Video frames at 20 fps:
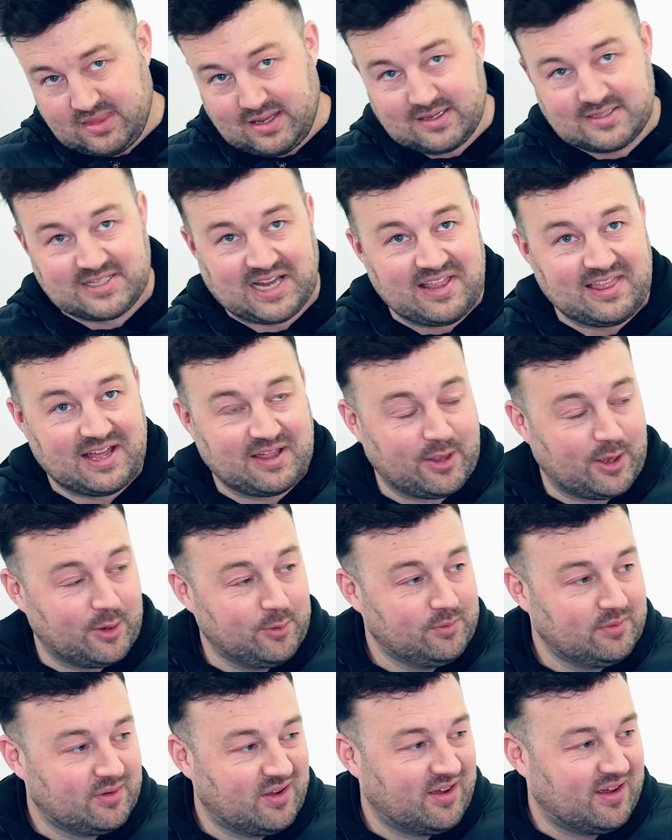Saying that
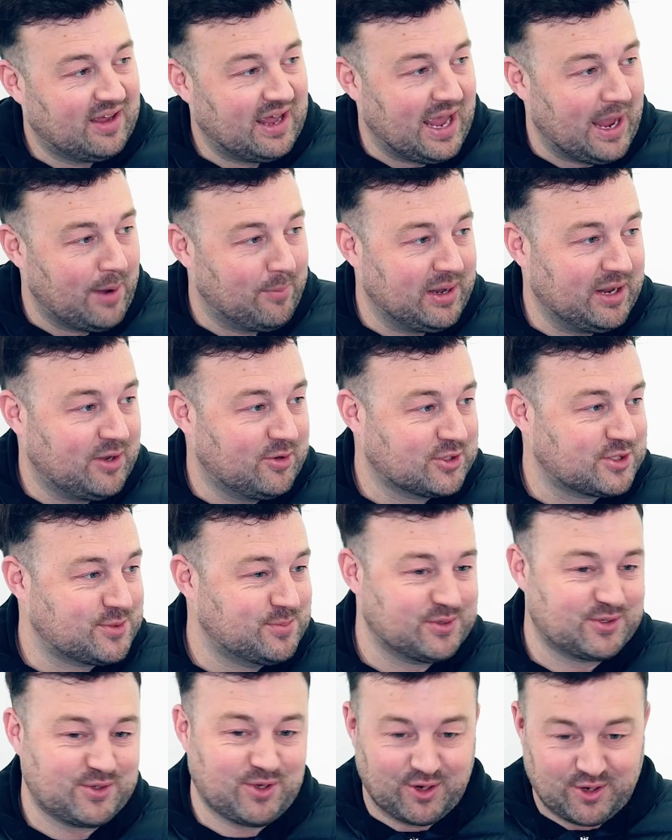though, how many
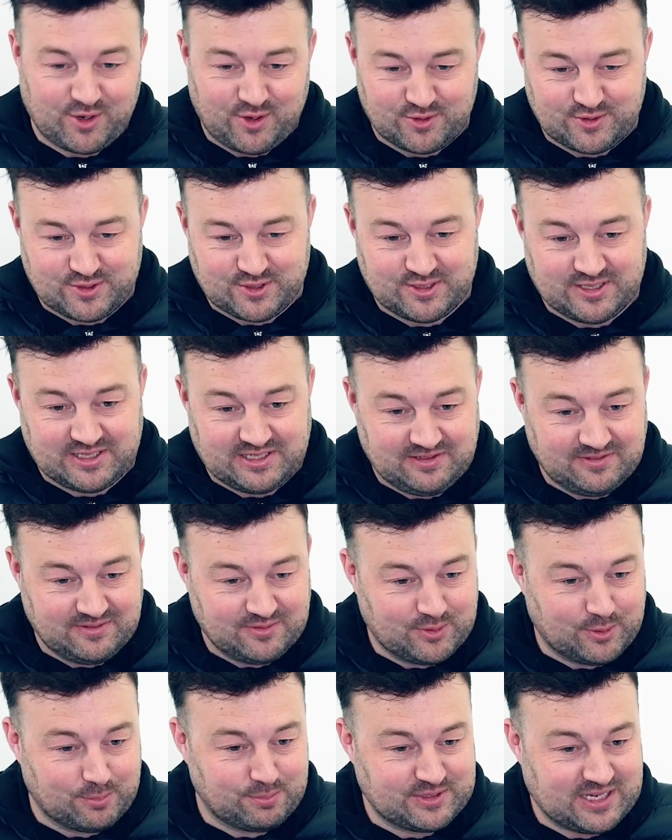customers kind of constantly
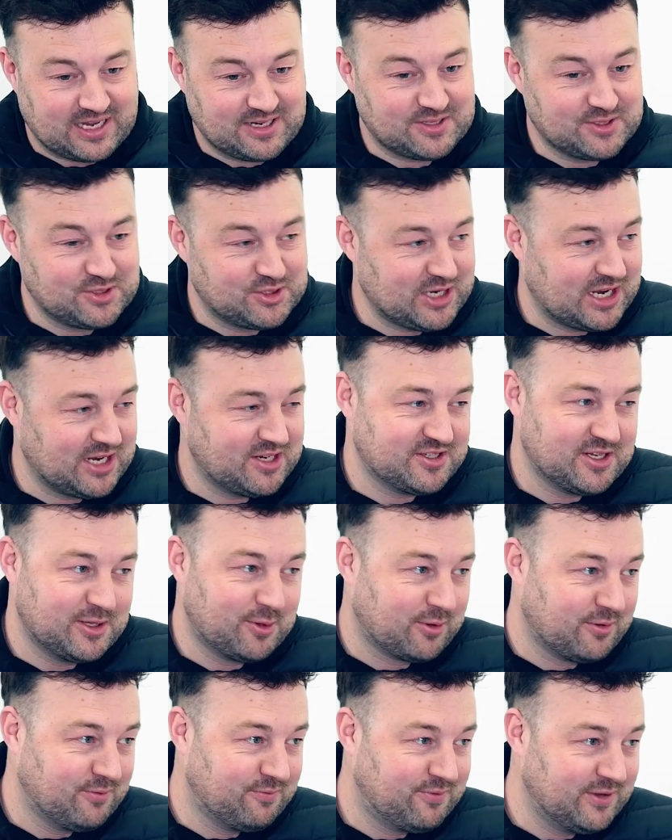update and change the
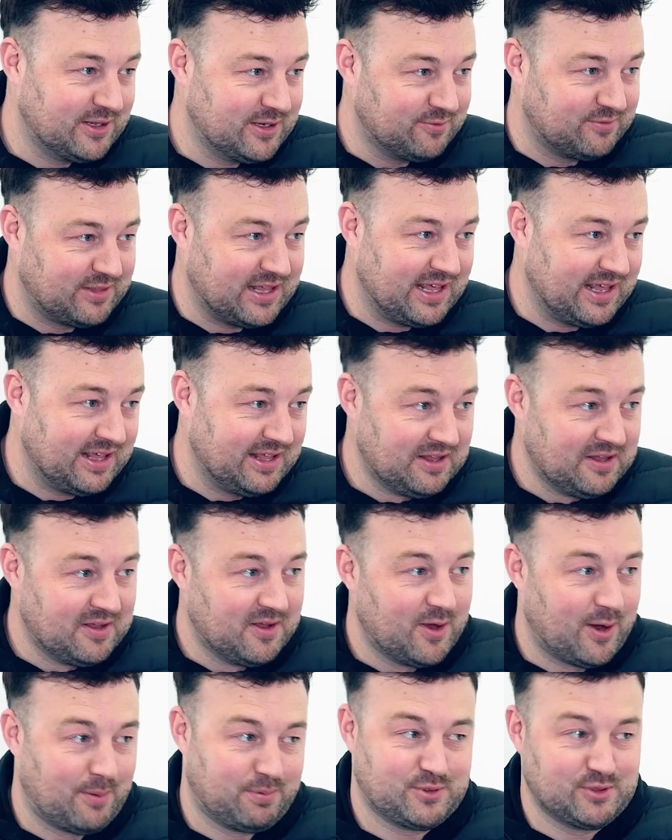look and feel of their
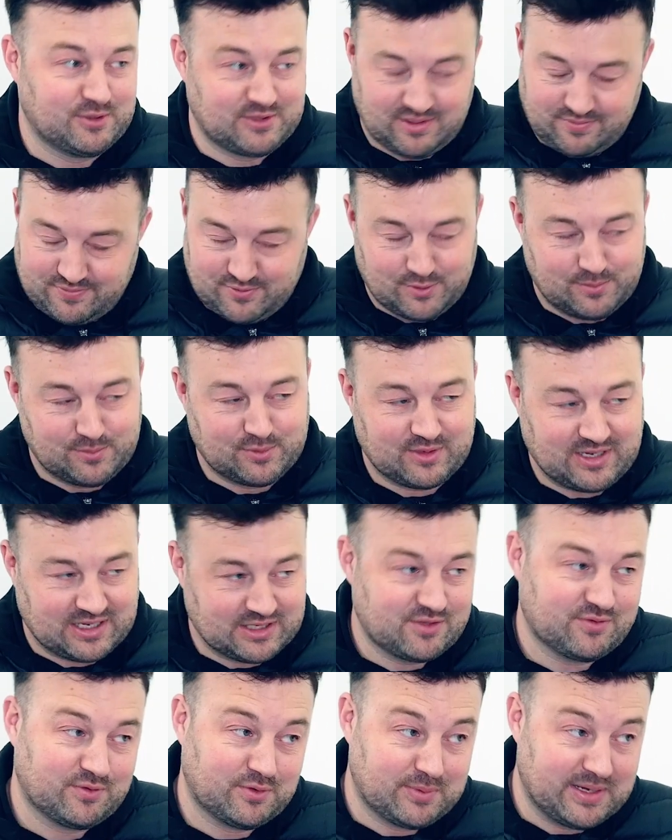opportunity form or
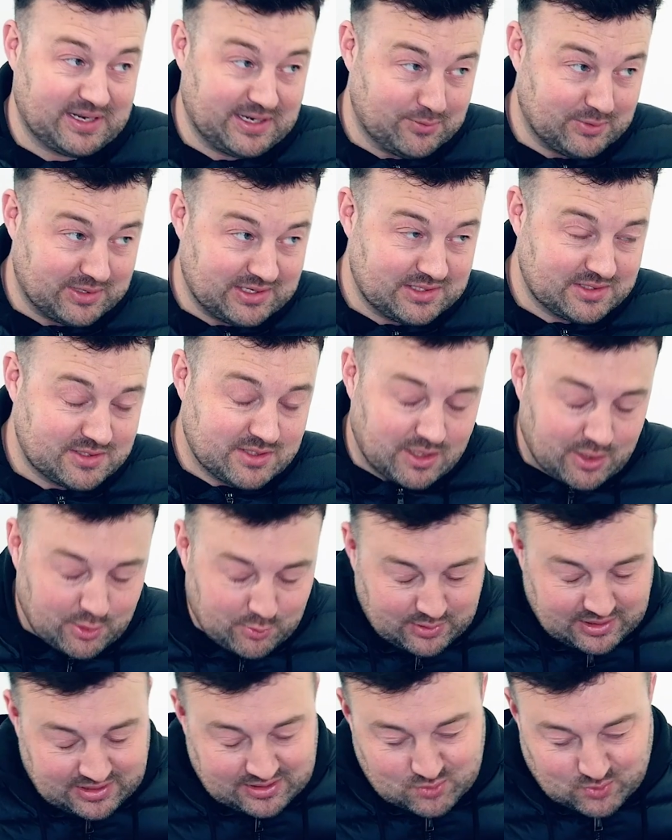case form anyway?
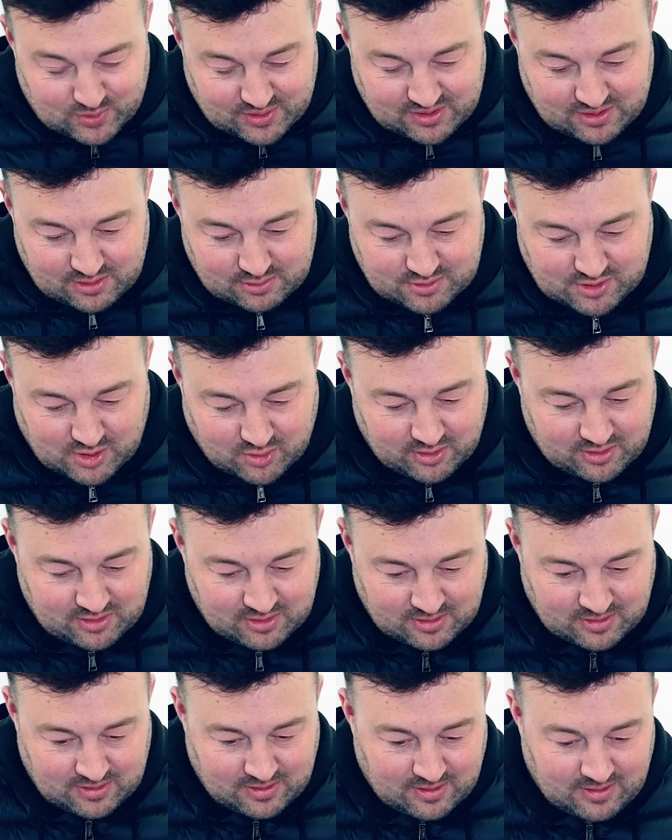So it's one of those going,
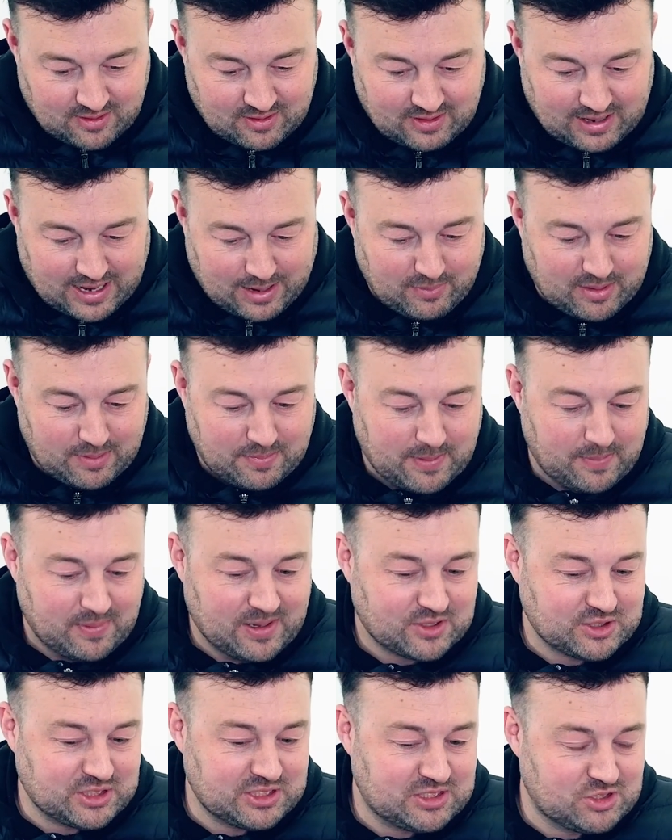how many people
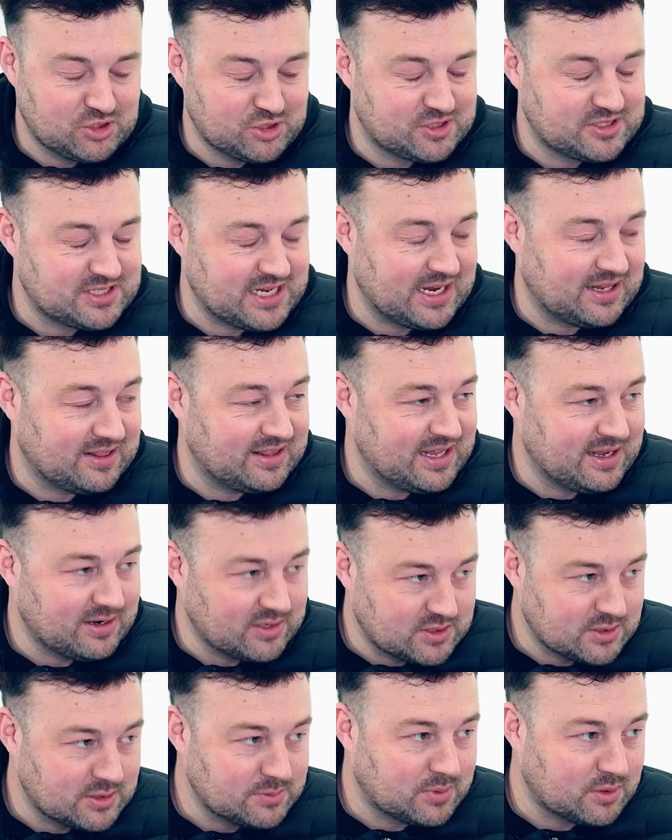actually just take the
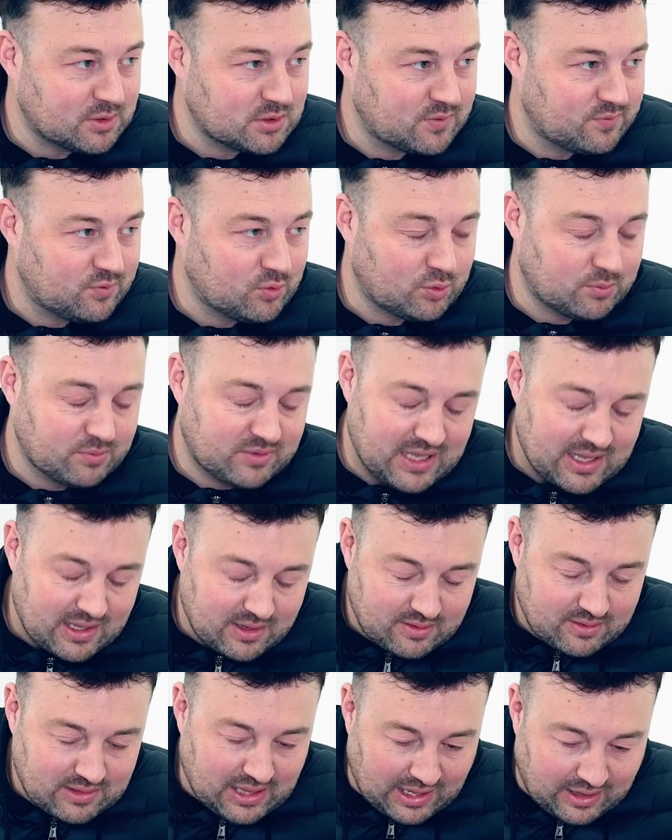out-of-the-box form?
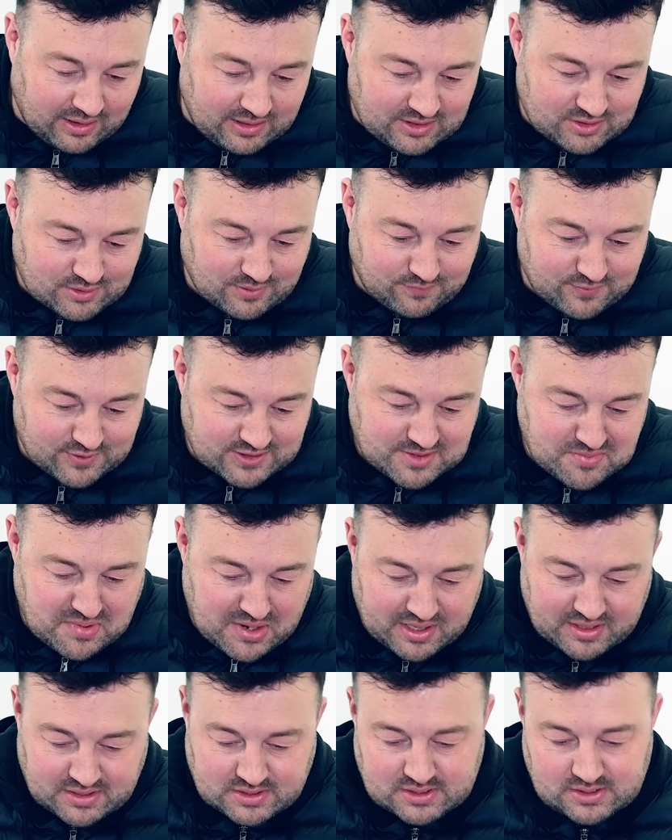That is up for
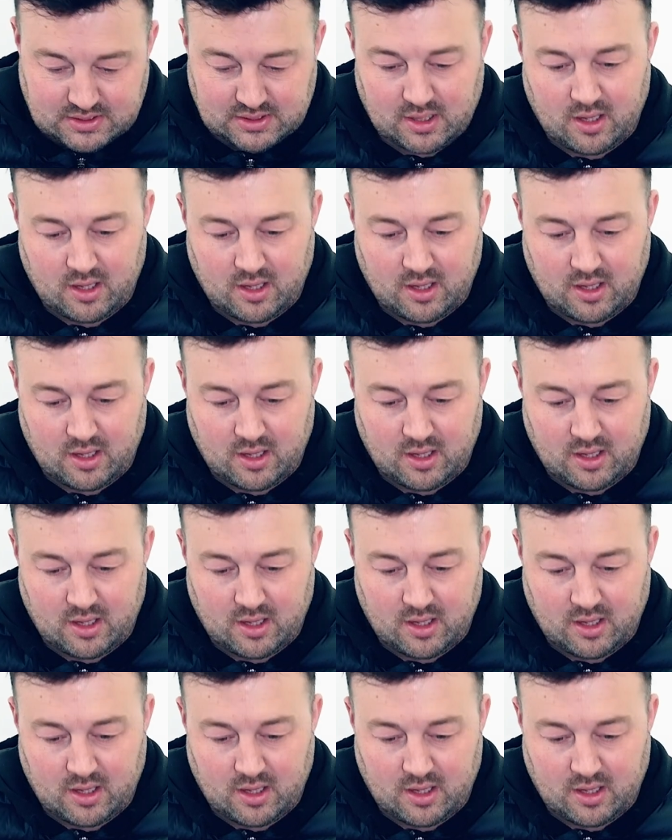debate.